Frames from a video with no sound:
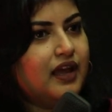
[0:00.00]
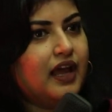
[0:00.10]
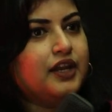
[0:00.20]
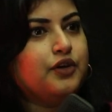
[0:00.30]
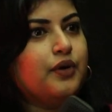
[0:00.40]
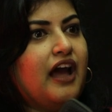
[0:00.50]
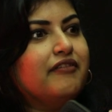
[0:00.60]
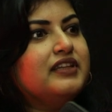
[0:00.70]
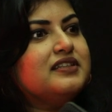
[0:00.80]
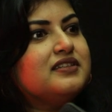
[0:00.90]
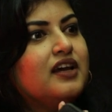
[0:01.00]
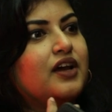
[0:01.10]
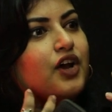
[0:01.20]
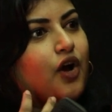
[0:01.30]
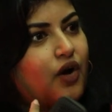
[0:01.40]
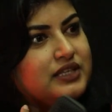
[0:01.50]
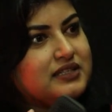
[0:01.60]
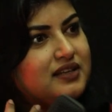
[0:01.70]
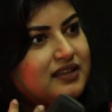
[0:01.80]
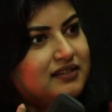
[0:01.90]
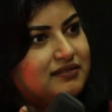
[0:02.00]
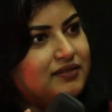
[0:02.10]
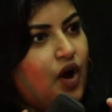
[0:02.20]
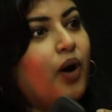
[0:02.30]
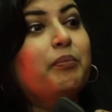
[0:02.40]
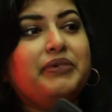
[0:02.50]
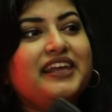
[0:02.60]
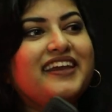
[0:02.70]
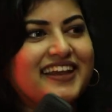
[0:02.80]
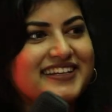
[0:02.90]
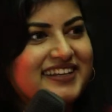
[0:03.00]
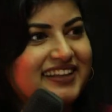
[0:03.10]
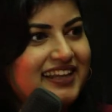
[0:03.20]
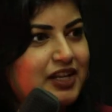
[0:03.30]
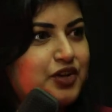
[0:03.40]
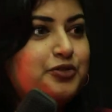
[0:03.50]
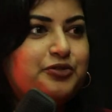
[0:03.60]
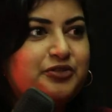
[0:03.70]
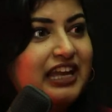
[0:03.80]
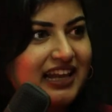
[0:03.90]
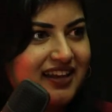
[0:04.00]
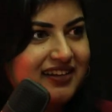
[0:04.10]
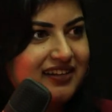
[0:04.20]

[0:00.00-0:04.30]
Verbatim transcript: and you have this constant obligation that you feel.